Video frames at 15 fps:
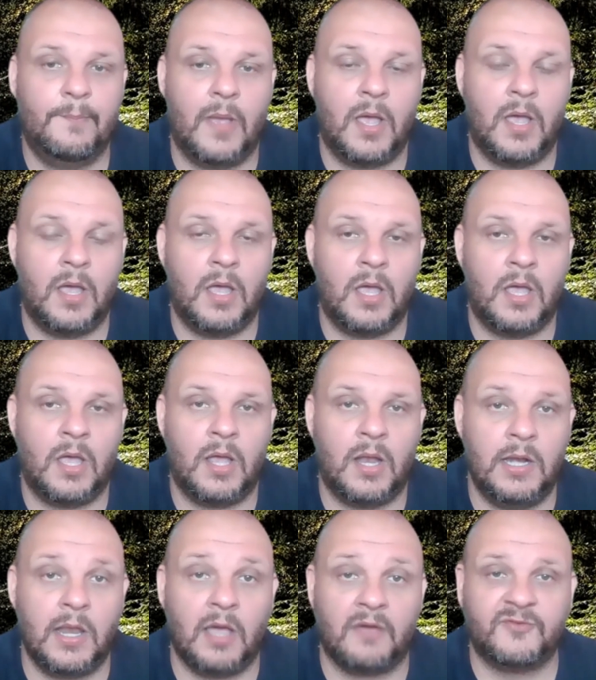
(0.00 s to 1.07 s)
uh,
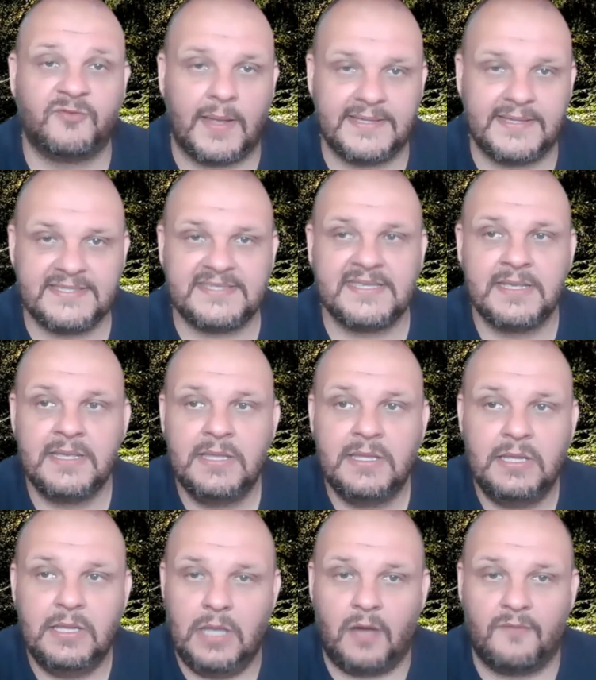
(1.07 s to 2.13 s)
loved ones
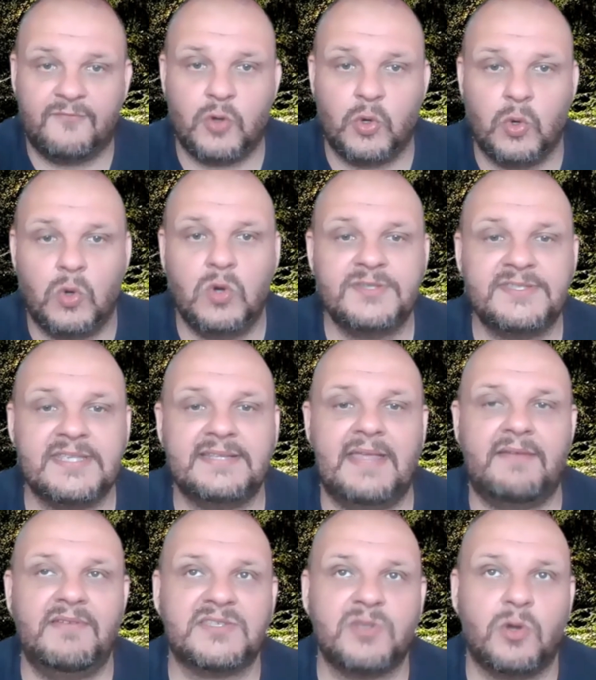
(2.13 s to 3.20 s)
of course,
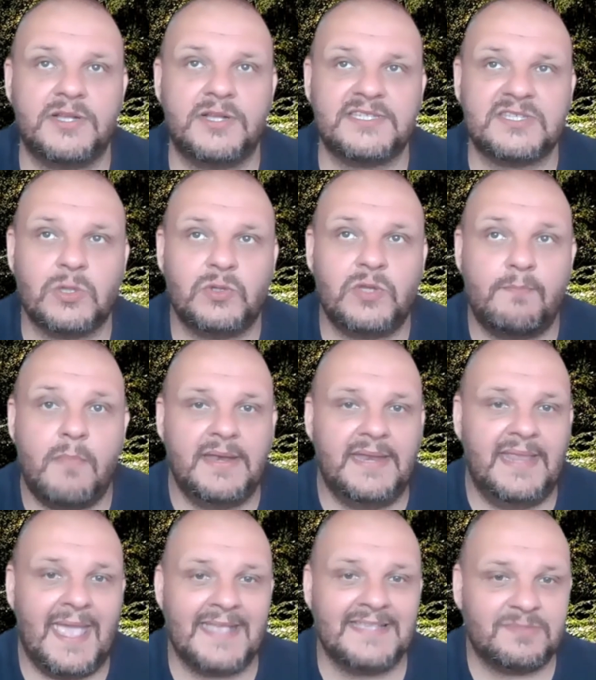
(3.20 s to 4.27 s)
there is also the
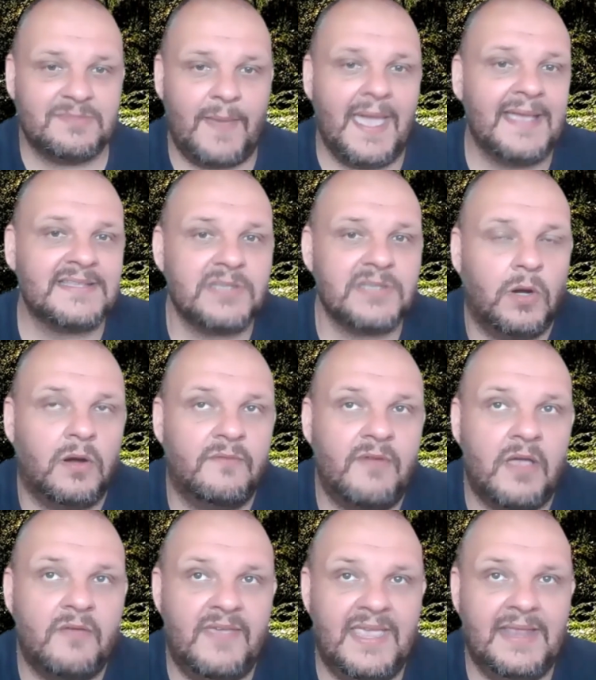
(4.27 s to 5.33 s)
money aspect
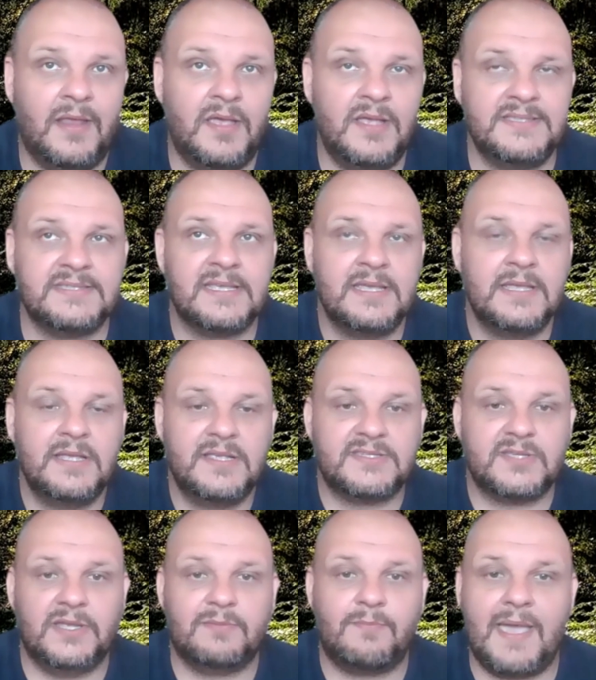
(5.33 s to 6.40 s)
of Venus.
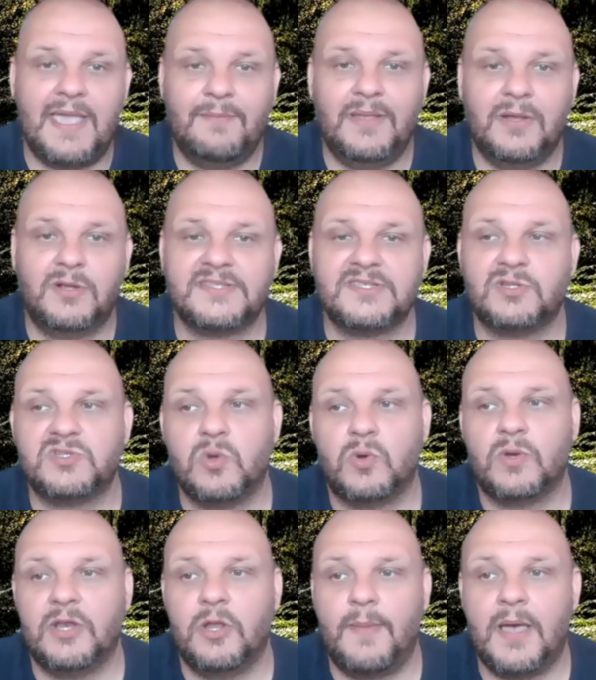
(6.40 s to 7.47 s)
So it might be also
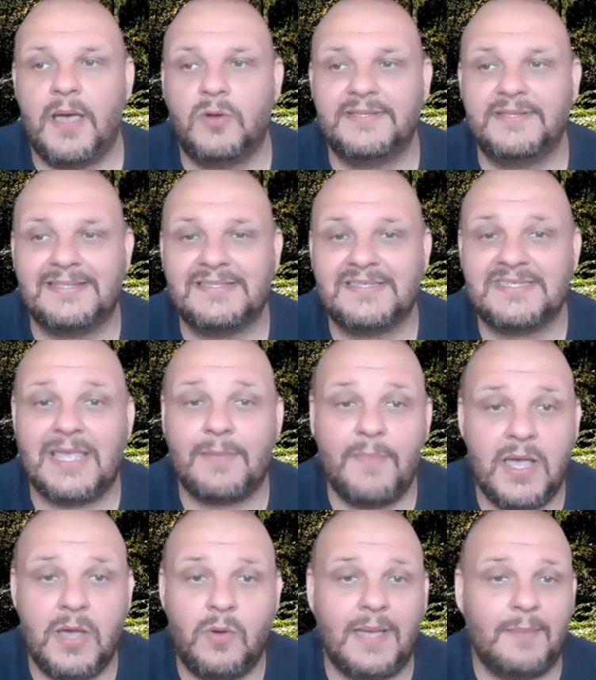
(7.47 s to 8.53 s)
talking about that
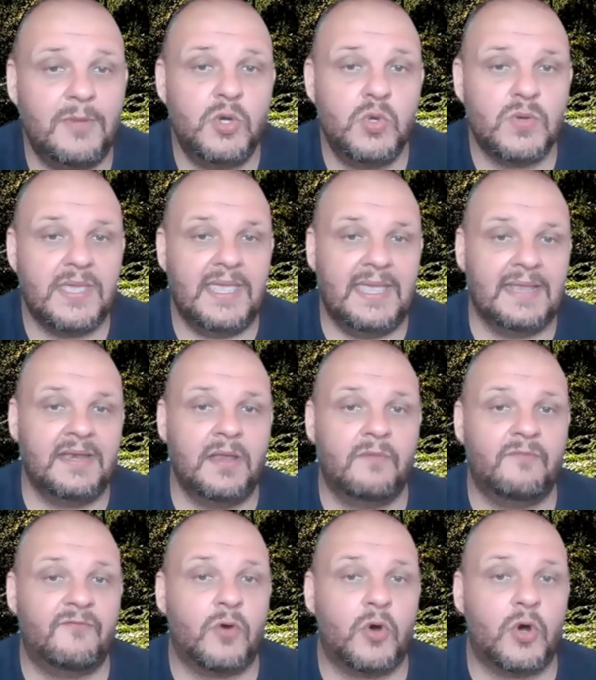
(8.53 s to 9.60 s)
somehow I'm looking
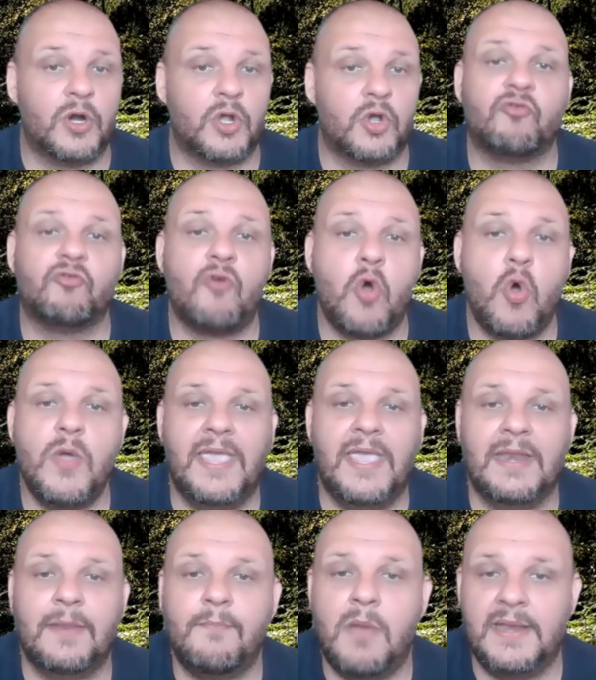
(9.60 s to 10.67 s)
for
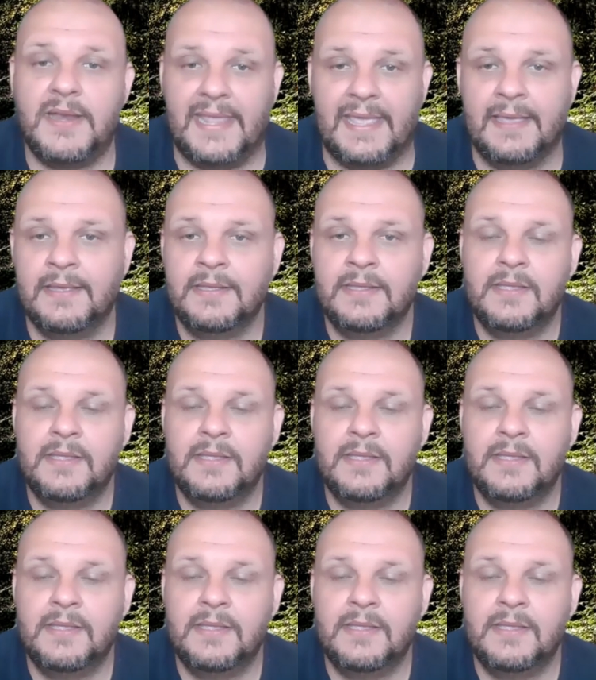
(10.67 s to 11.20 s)
growing money.